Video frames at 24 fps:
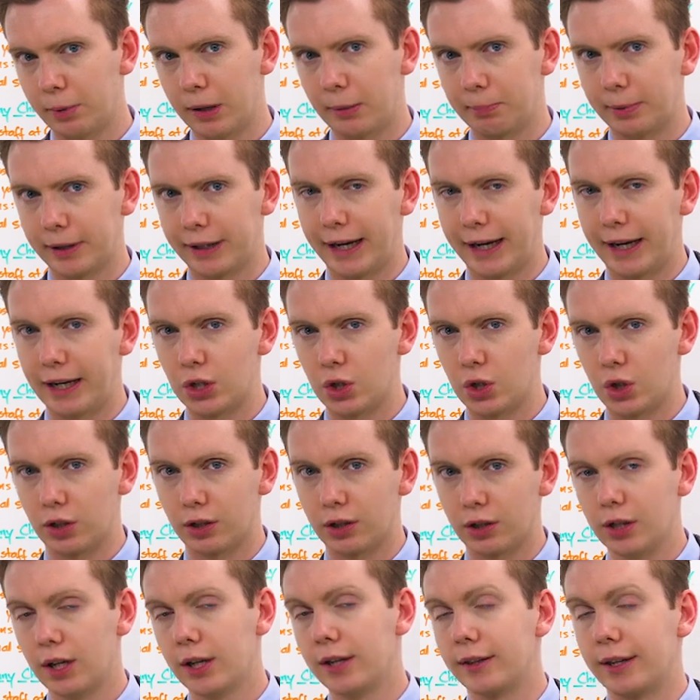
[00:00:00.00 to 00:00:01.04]

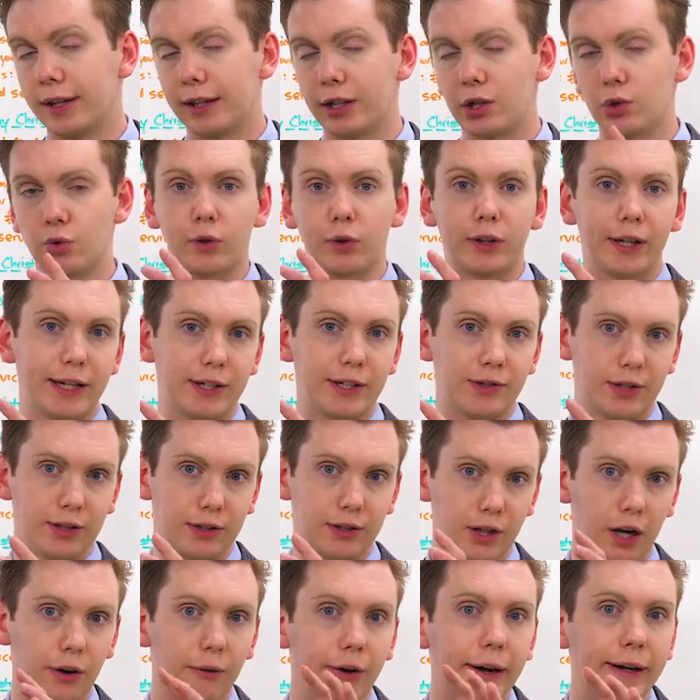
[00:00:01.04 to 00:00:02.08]
publication that is related
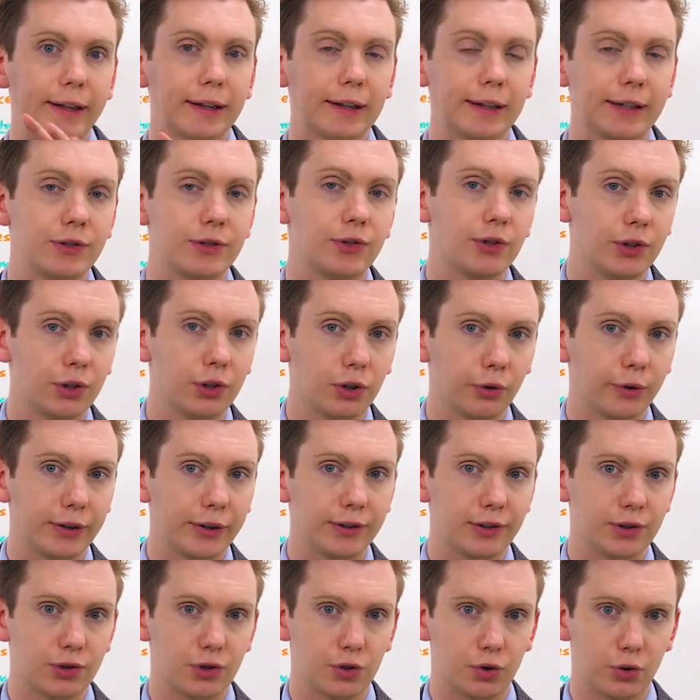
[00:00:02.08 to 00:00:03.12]
directly to your
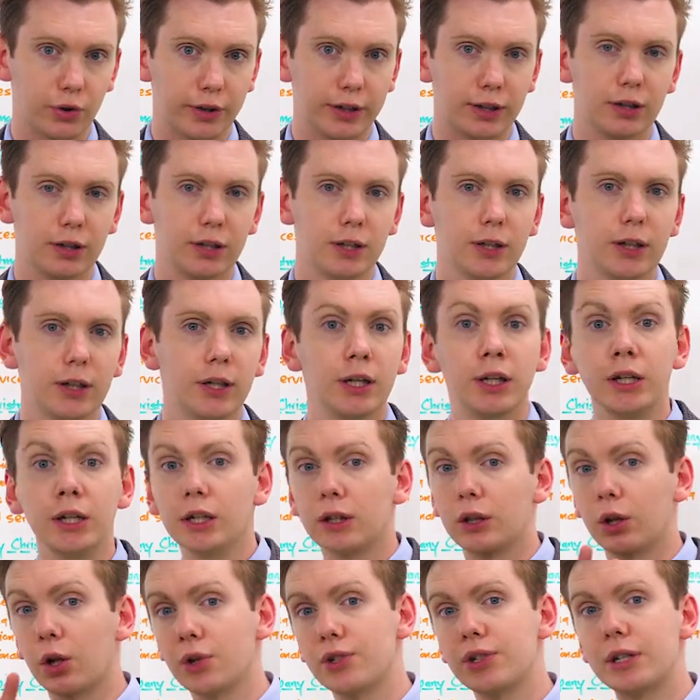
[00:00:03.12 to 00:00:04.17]
industry.
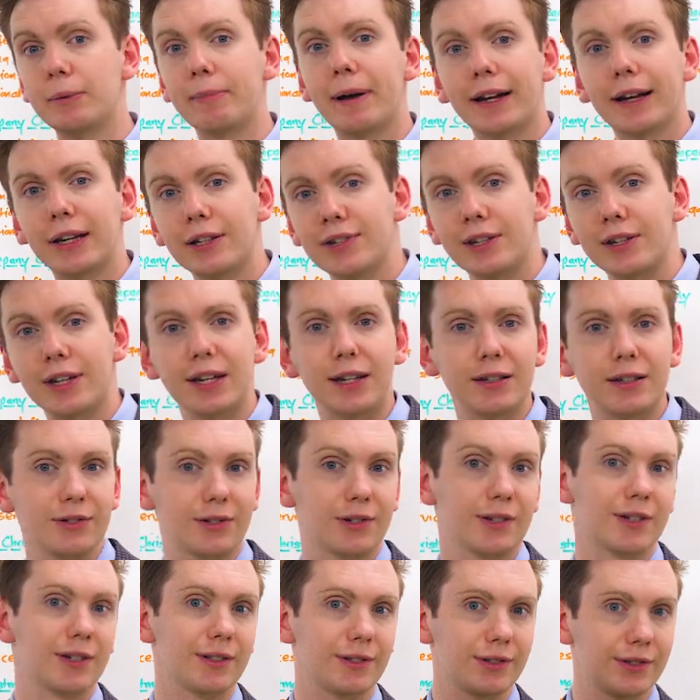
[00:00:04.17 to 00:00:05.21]
Glossy magazines
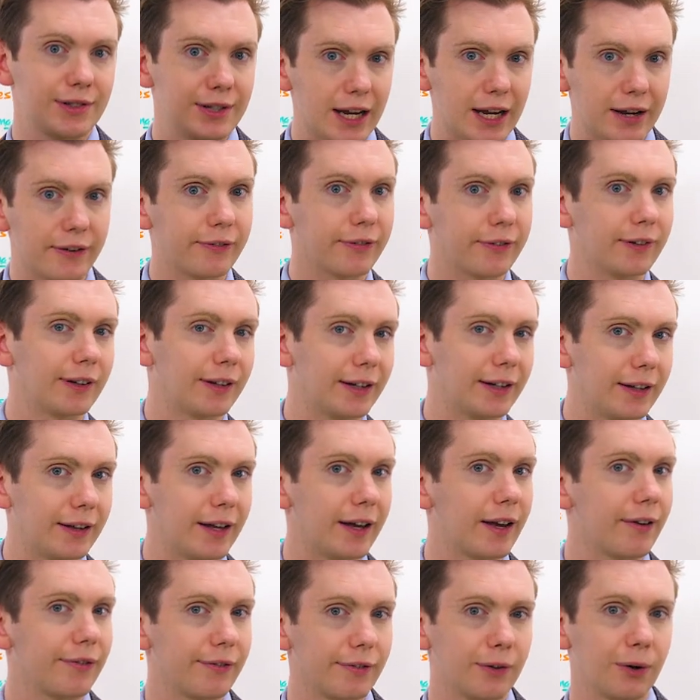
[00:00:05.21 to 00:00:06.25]
are definitely,
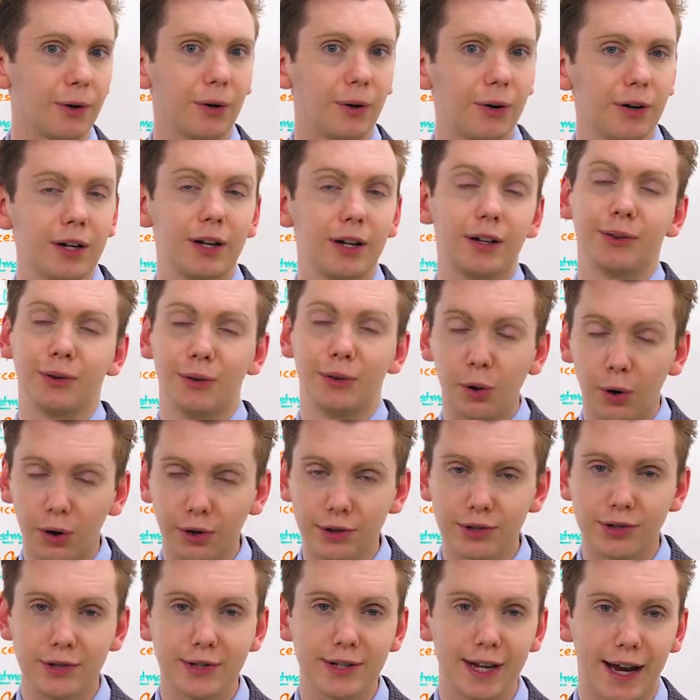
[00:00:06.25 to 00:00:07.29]
therefore,
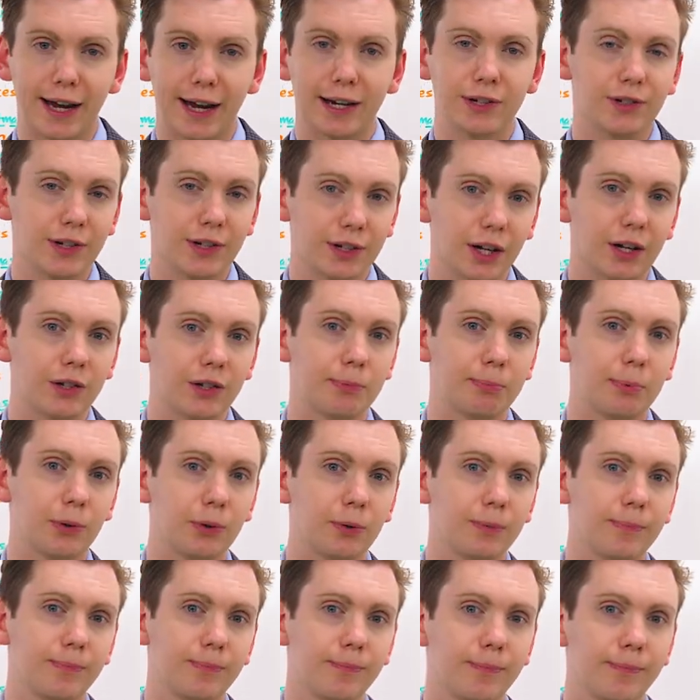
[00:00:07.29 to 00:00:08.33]
not tax deductible.